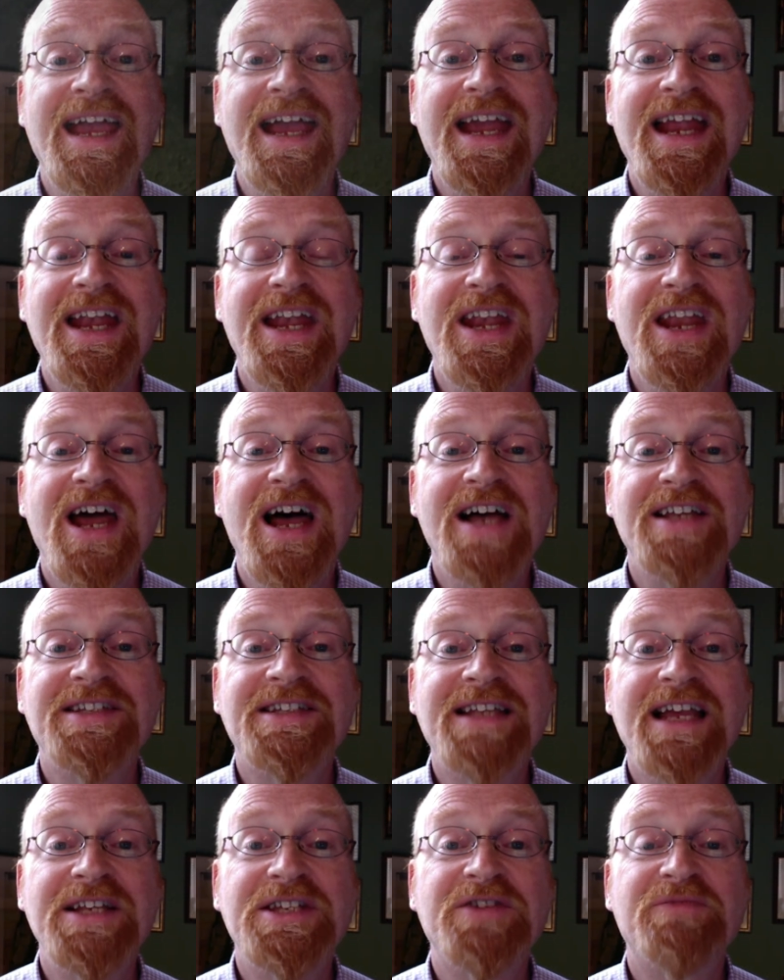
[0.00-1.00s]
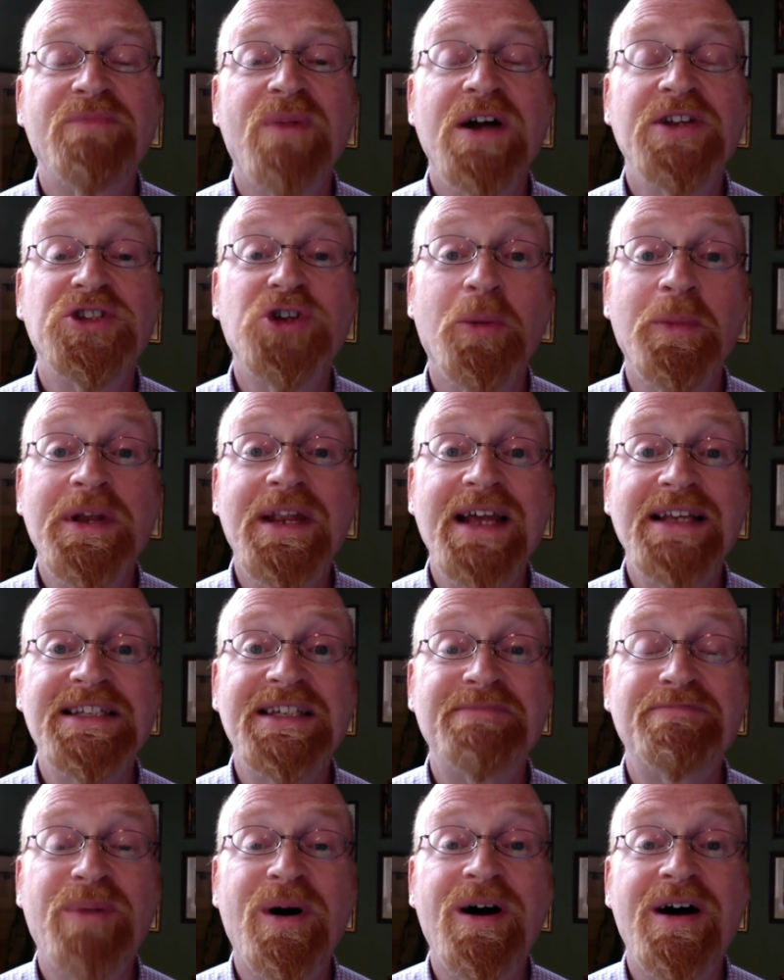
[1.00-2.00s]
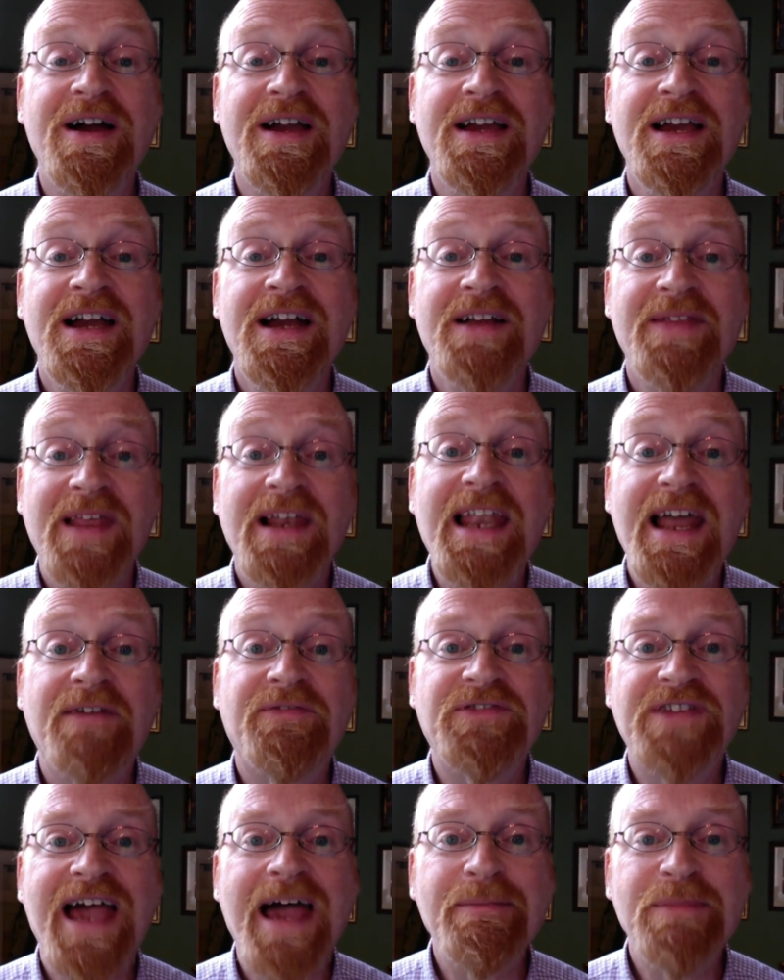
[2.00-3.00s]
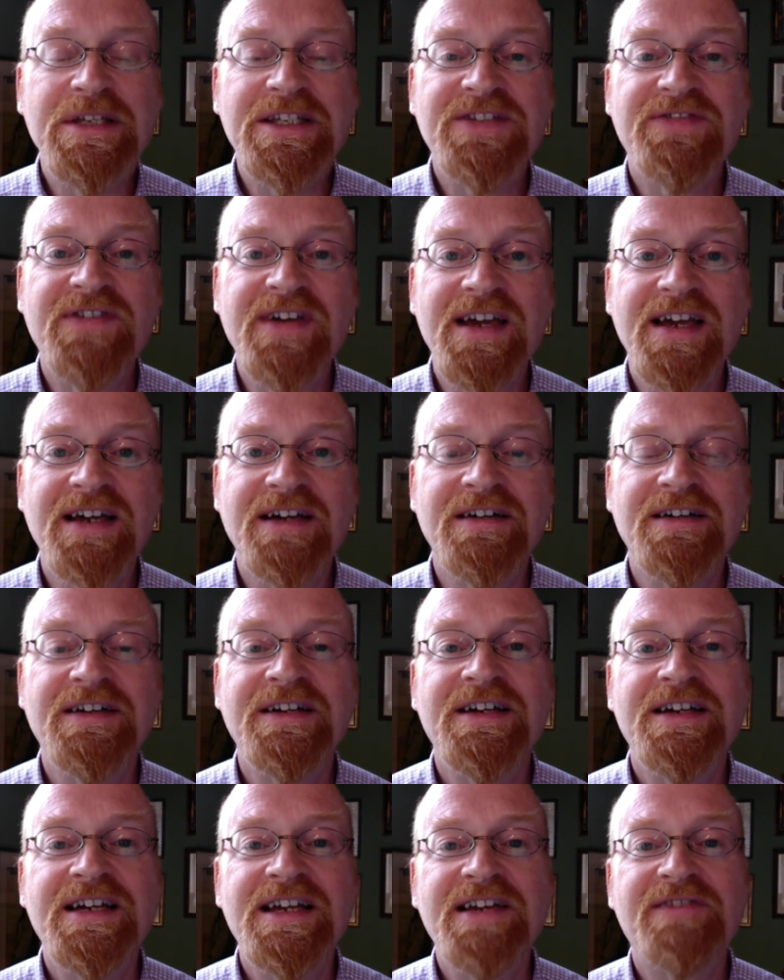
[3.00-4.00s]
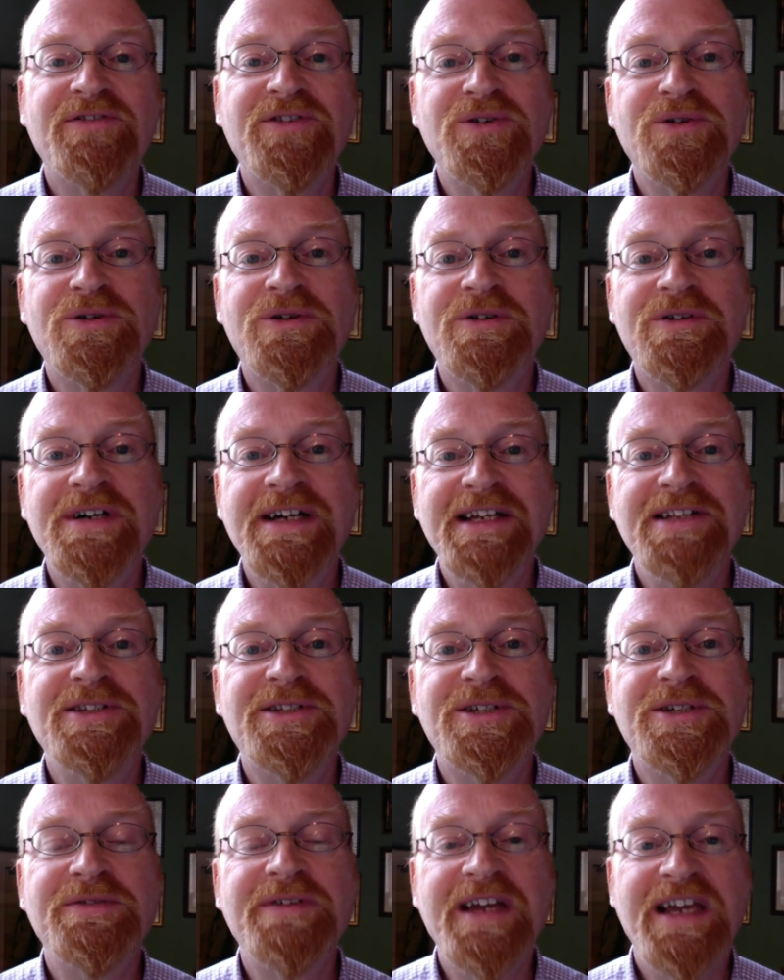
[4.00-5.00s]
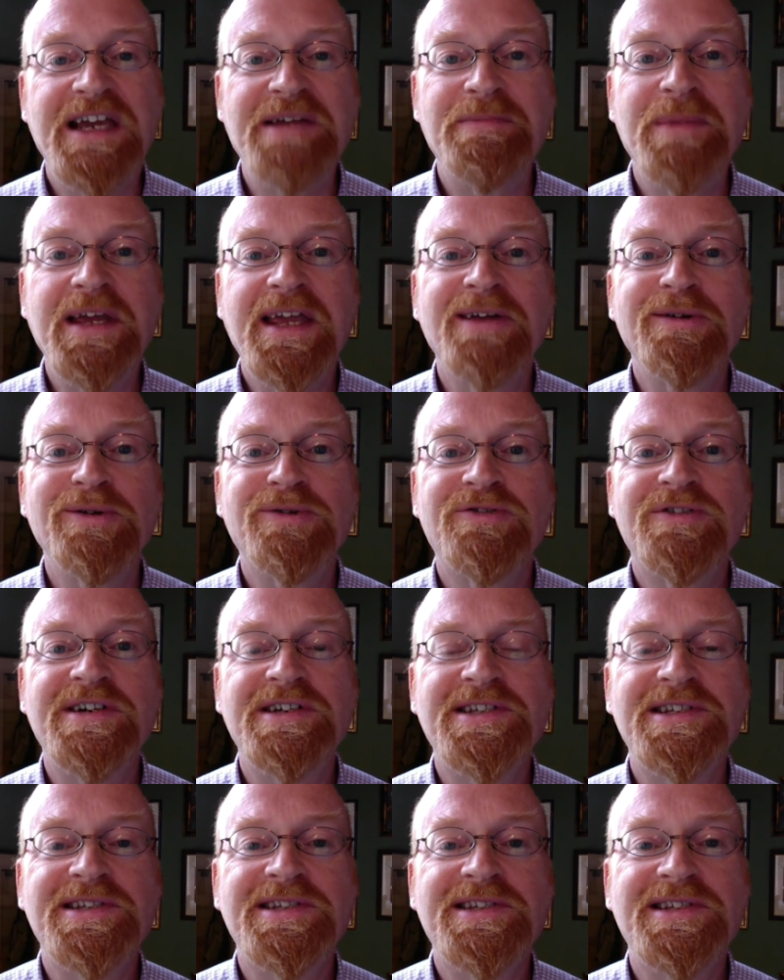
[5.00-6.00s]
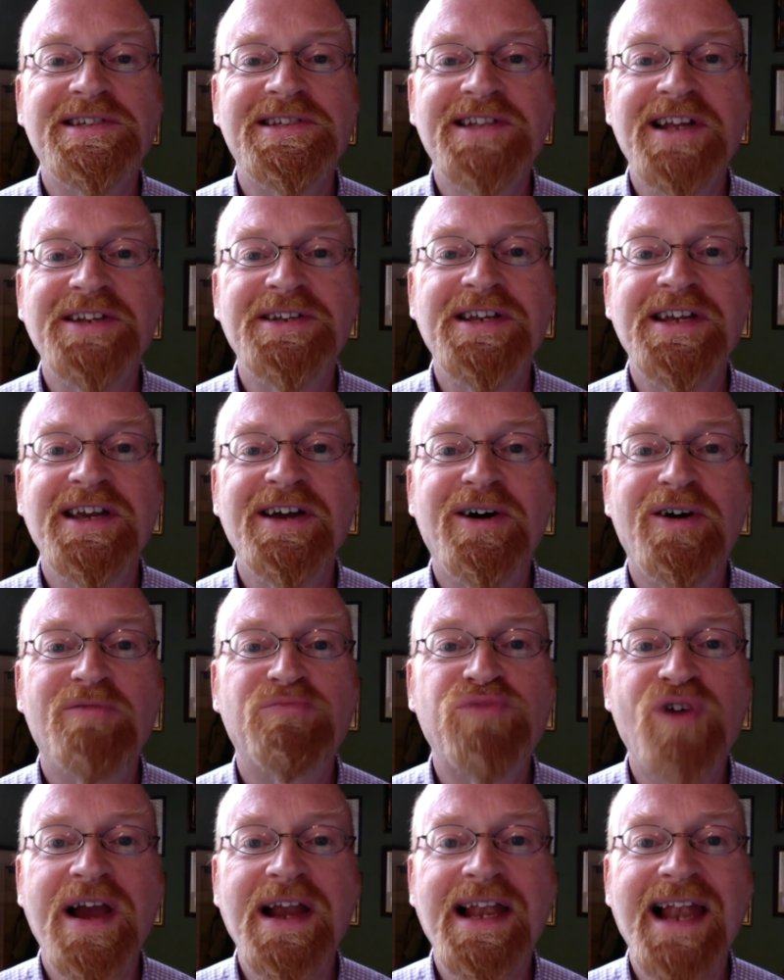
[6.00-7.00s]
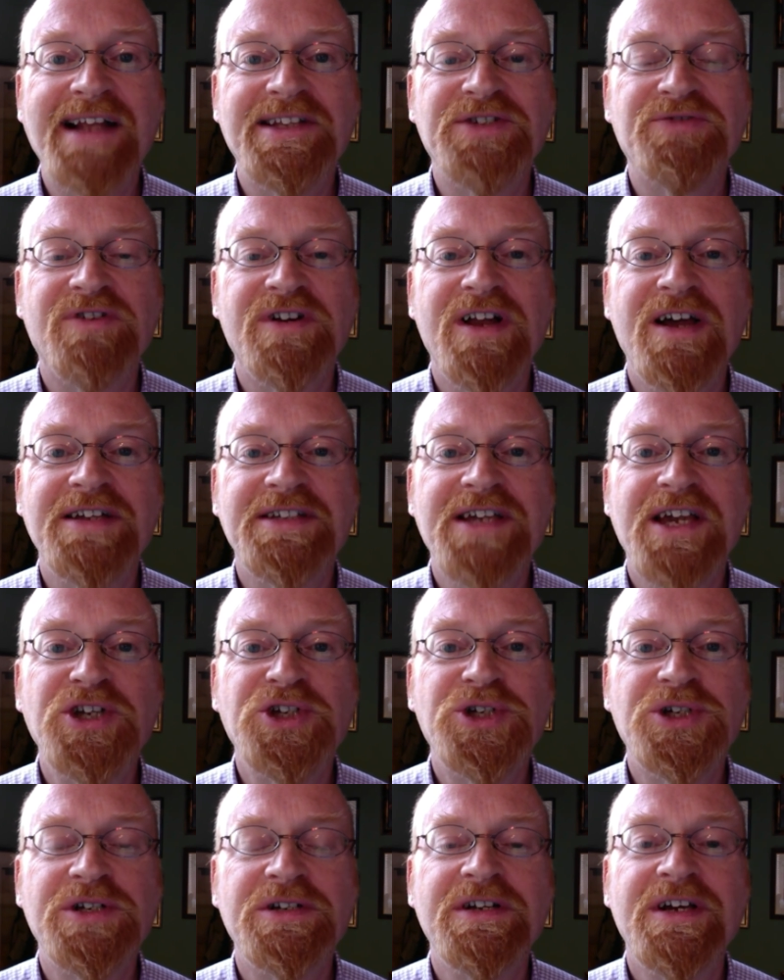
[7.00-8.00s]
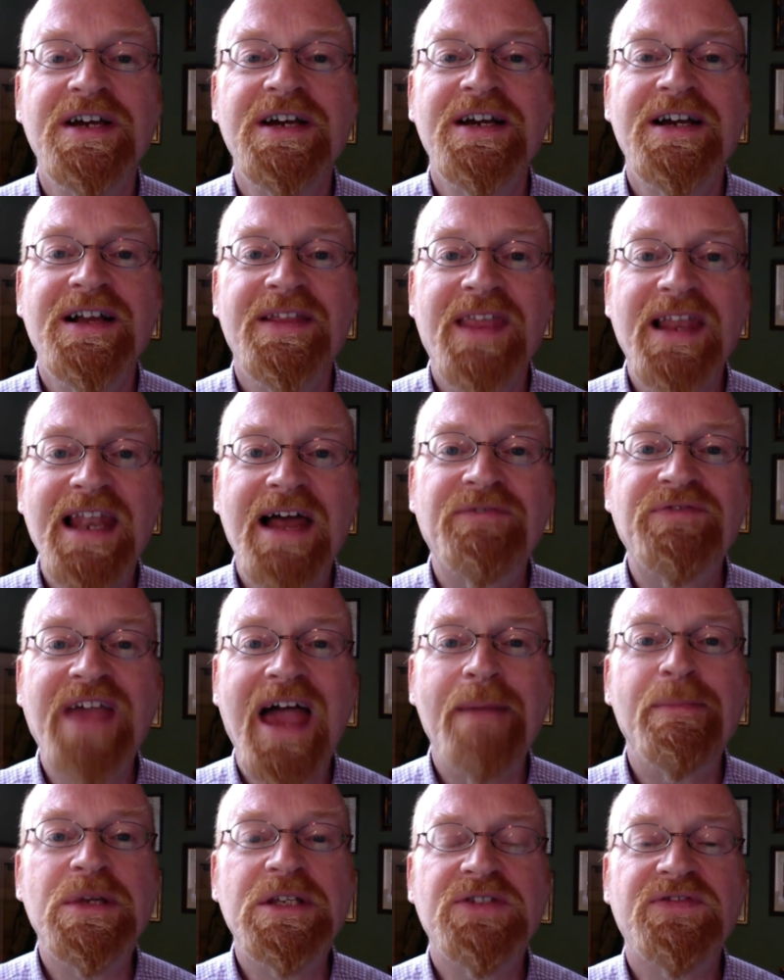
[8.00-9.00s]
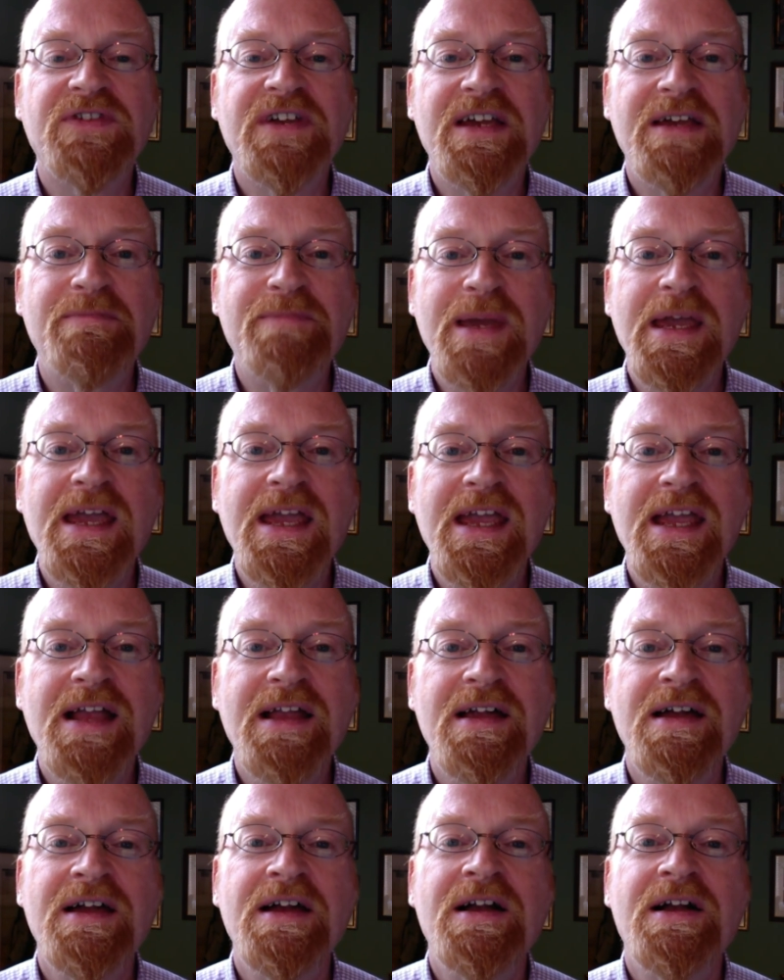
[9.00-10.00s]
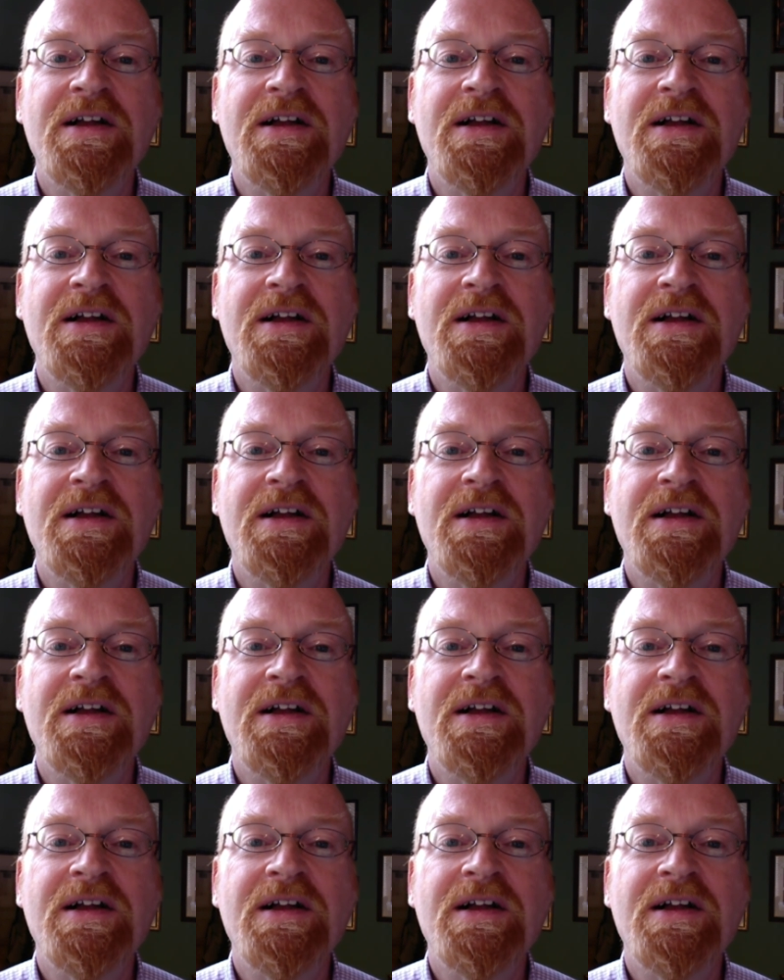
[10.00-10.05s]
in a state of mind dominated by the left hemisphere. If you're into Ian McGilchrist's study of brain lateralization, the left hemisphere being